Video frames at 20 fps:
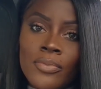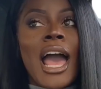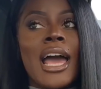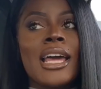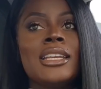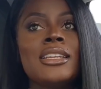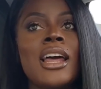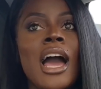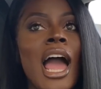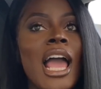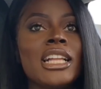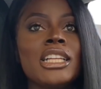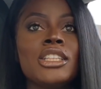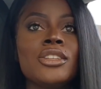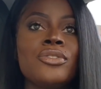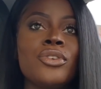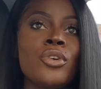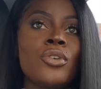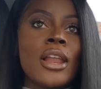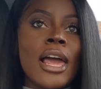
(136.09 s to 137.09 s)
And I
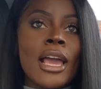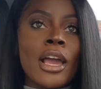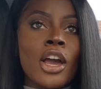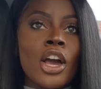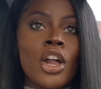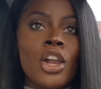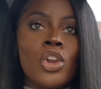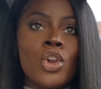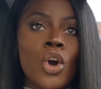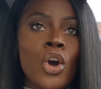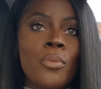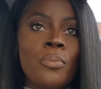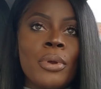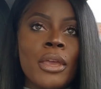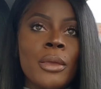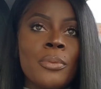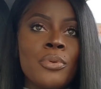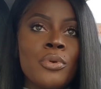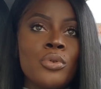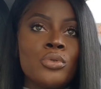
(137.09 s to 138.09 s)
just feel like a lot of
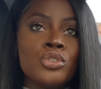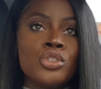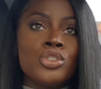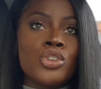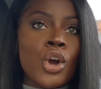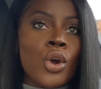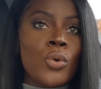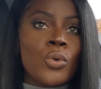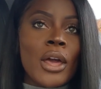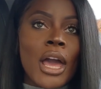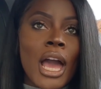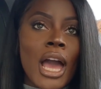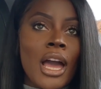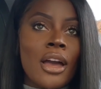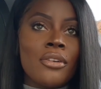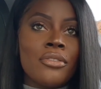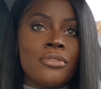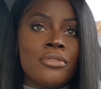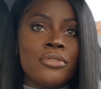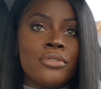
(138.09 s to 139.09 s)
people don't
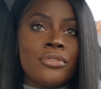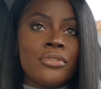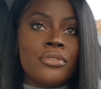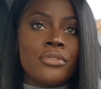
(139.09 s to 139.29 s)
have